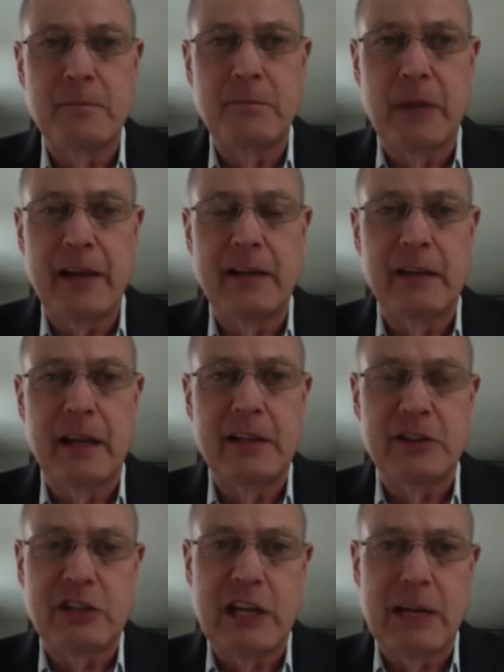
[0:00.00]
Biden and
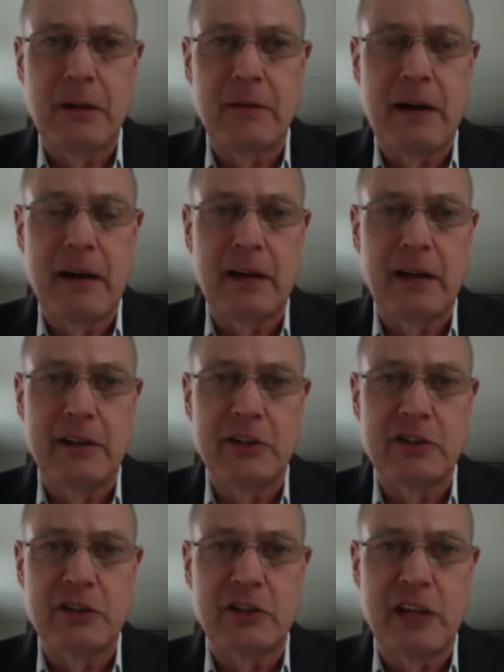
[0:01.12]
his team have highlighted
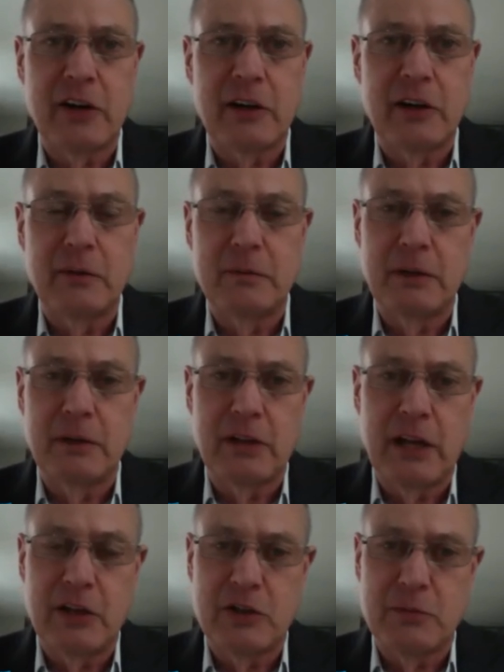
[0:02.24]
is that they are going to
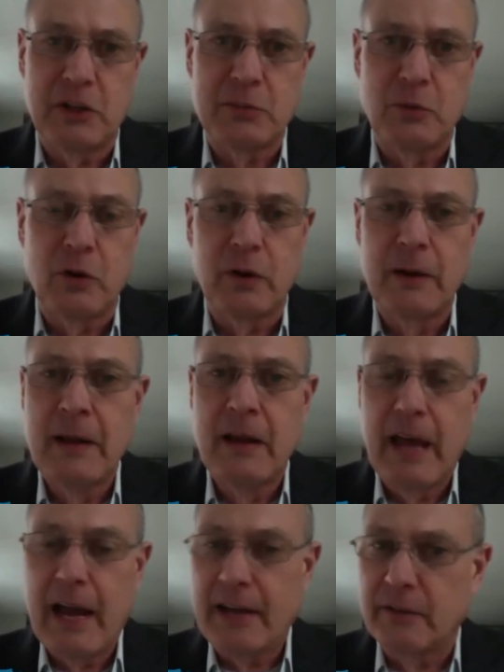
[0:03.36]
engage much more
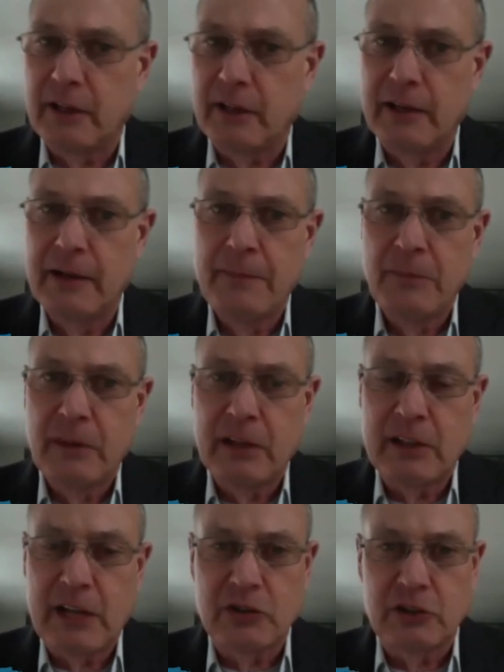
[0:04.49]
actively in
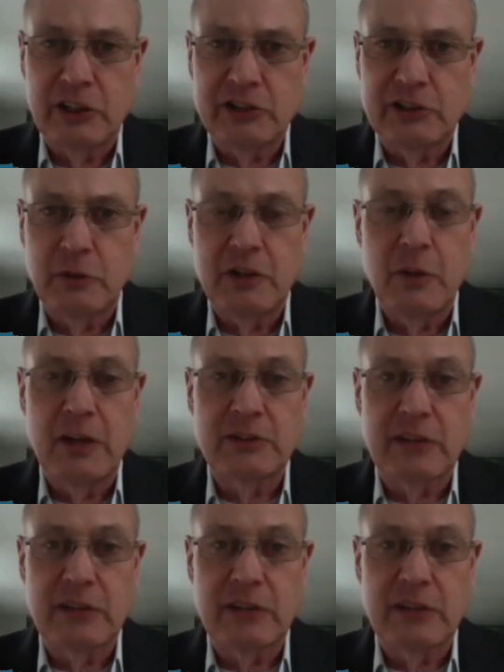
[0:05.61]
consultation with U.S.